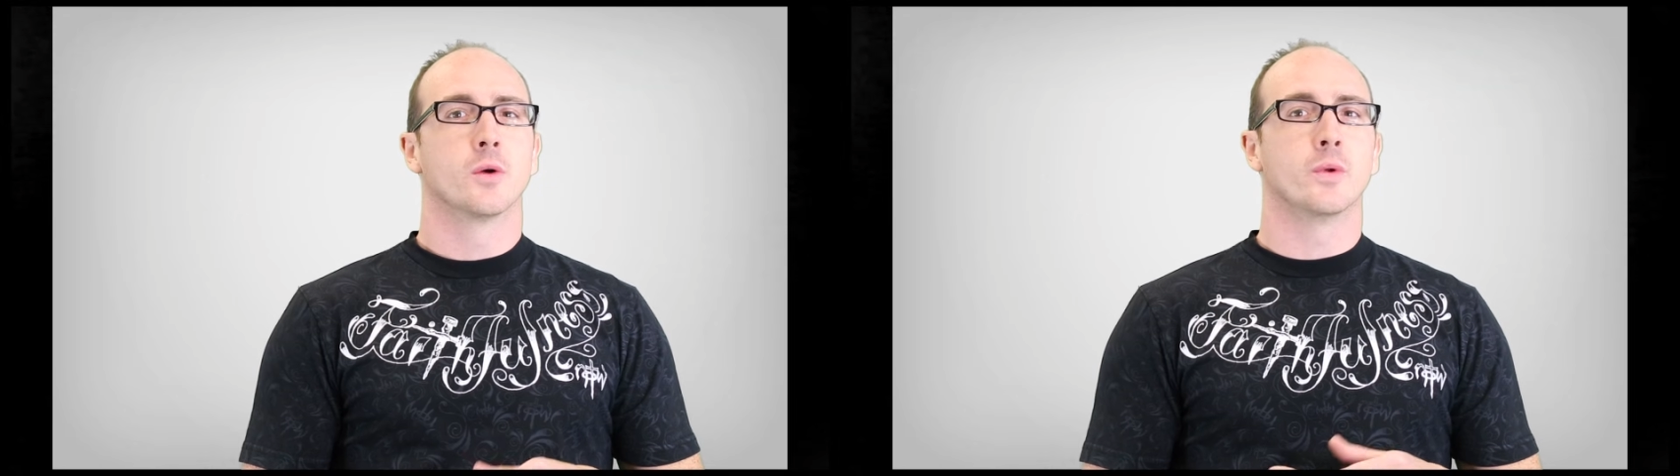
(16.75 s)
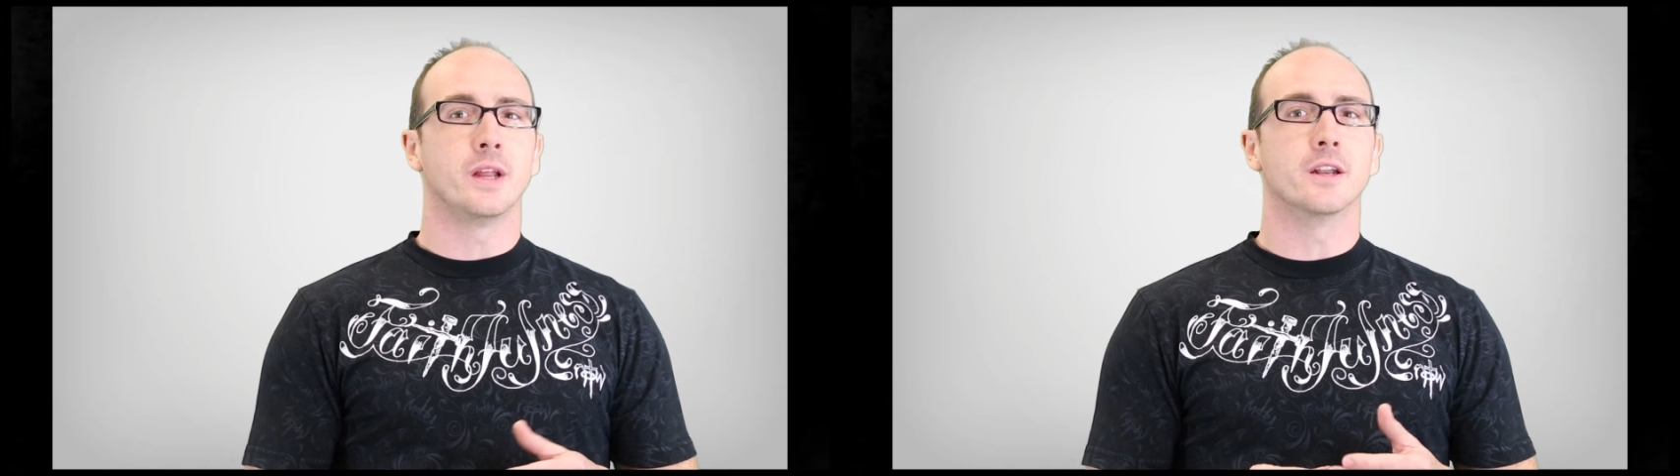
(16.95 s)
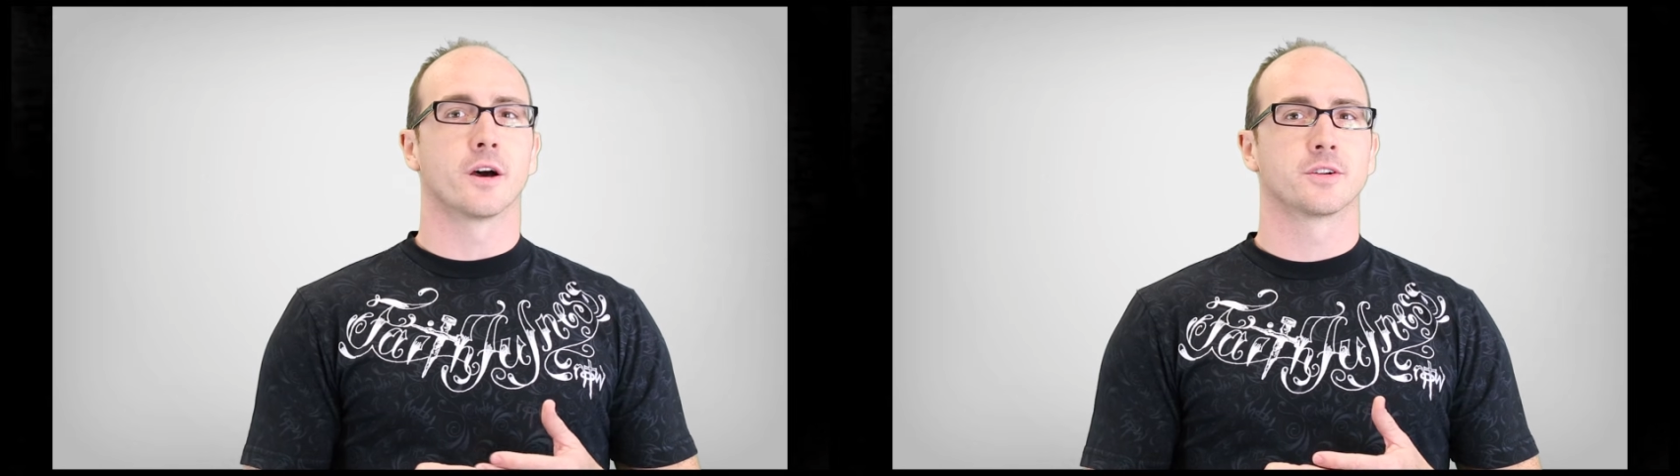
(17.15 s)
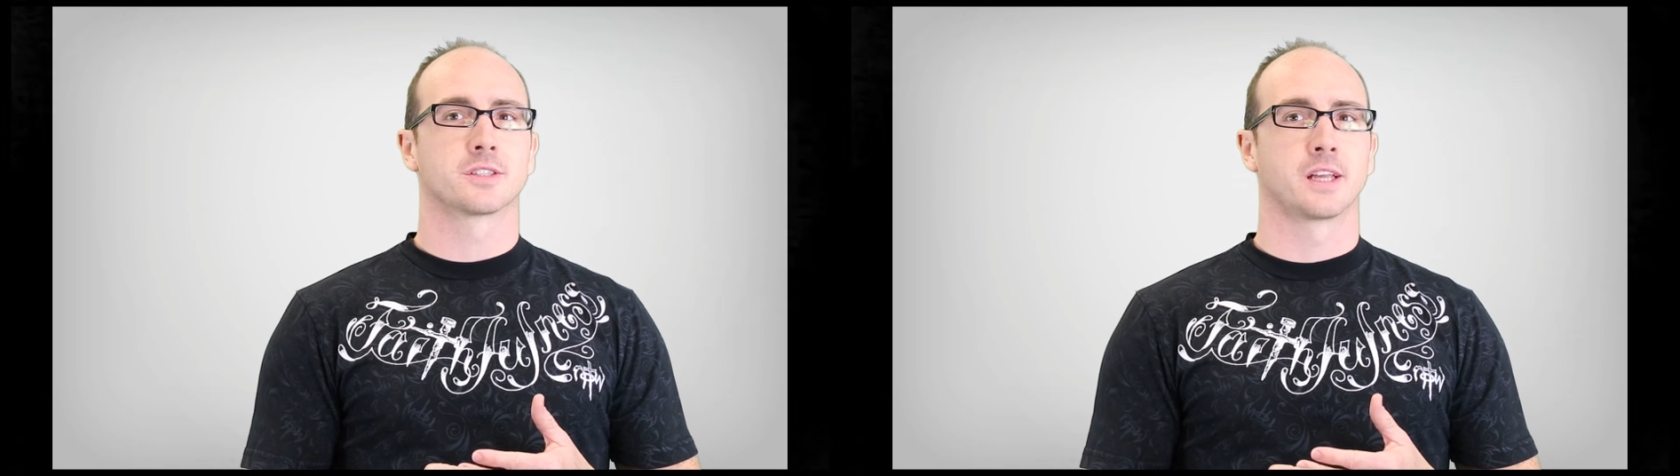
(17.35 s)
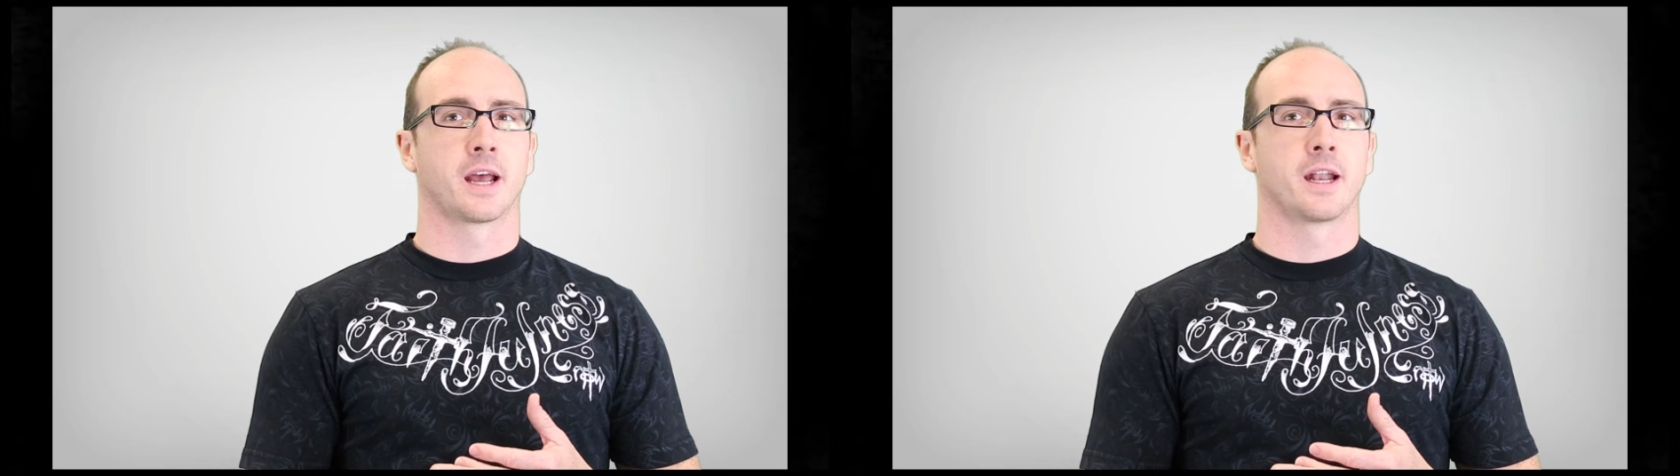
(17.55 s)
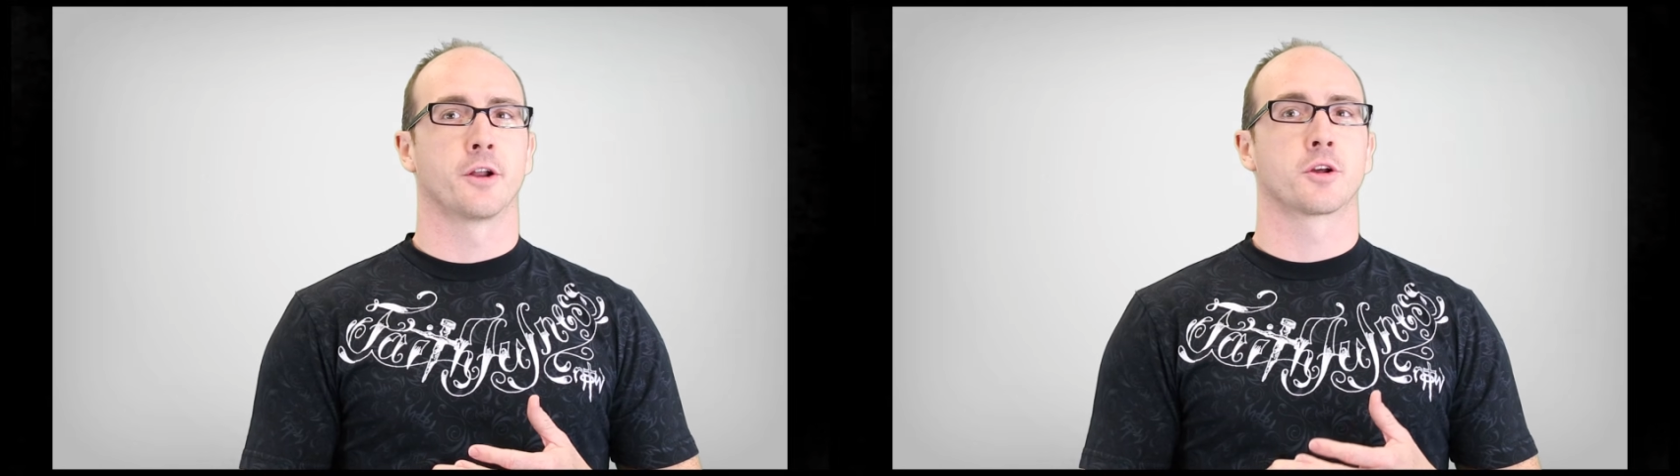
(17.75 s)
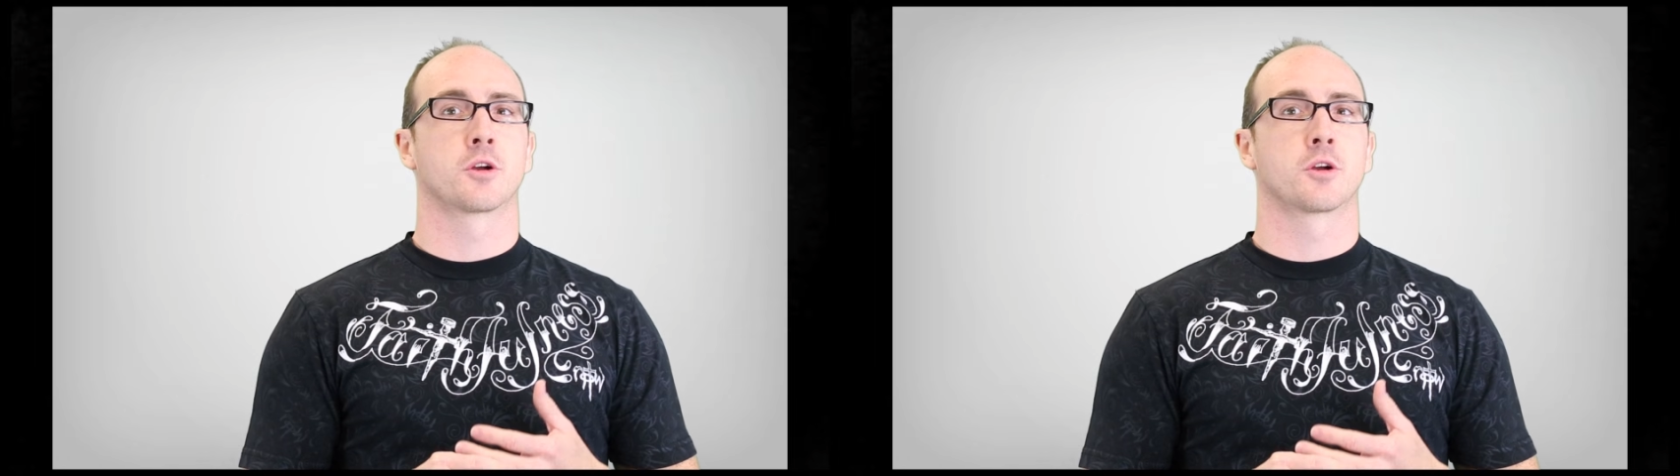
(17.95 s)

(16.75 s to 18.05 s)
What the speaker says: we need to understand how to